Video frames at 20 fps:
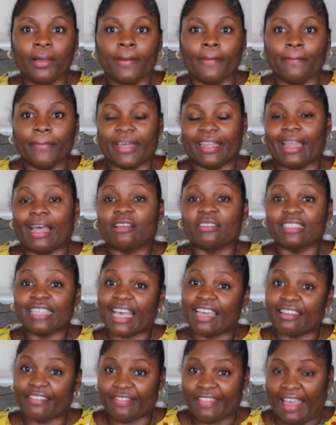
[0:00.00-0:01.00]
But
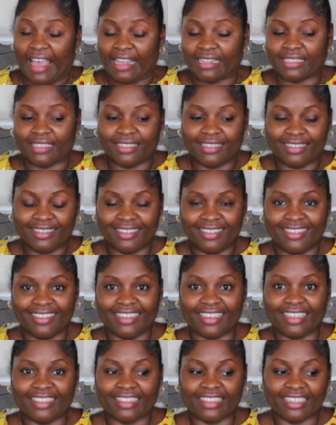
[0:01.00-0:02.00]
outside of that,
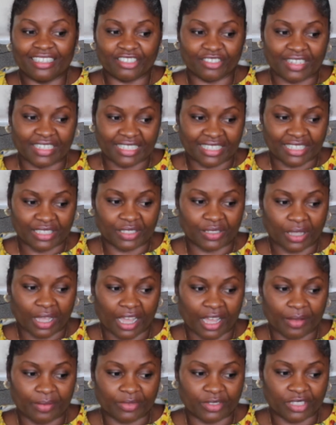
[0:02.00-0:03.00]
the dress is
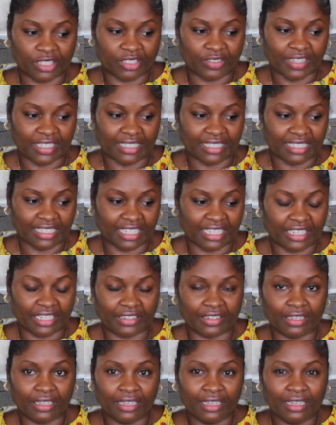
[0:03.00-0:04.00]
a
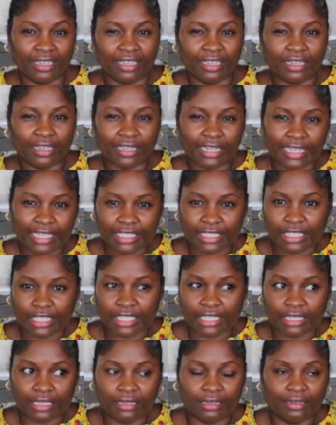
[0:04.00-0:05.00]
good
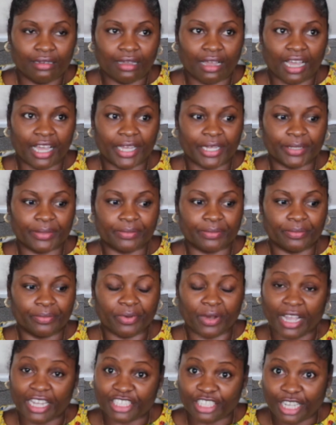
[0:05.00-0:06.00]
easy
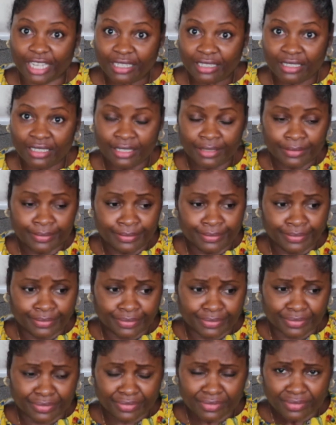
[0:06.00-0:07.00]
project.
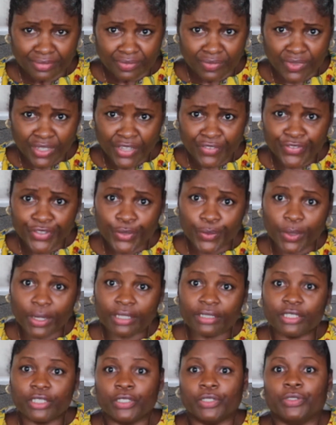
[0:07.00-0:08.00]
If you
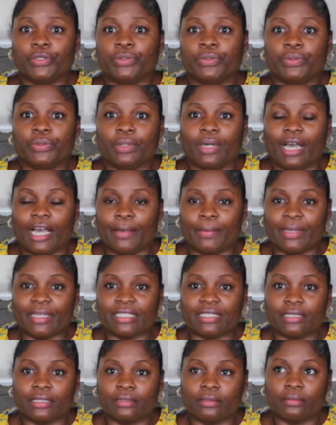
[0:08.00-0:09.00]
want to
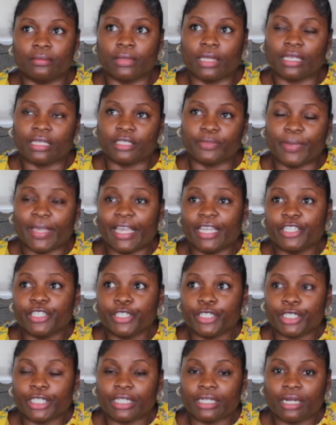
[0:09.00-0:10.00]
expand
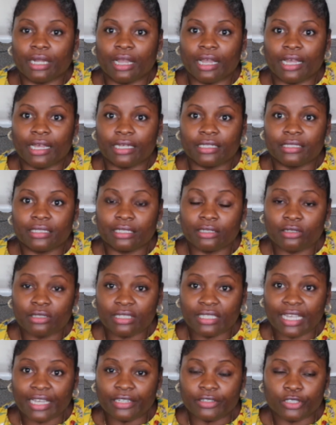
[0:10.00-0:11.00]
your skill
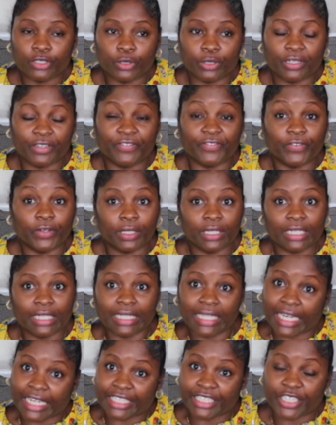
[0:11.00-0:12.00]
set doing a fully
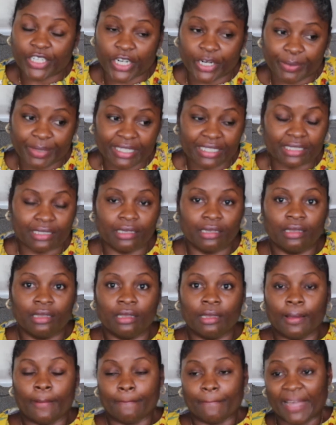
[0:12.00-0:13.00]
lined garment,
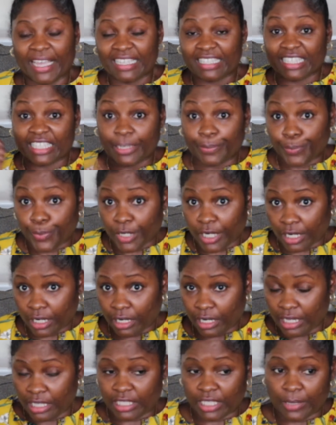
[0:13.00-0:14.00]
my
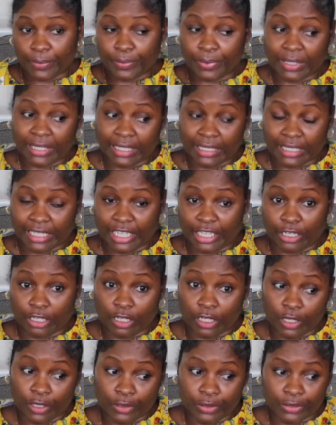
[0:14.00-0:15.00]
zipper is completely
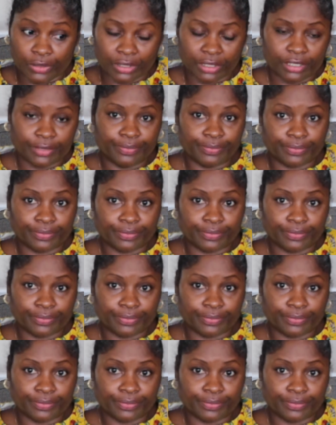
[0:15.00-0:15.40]
enclosed.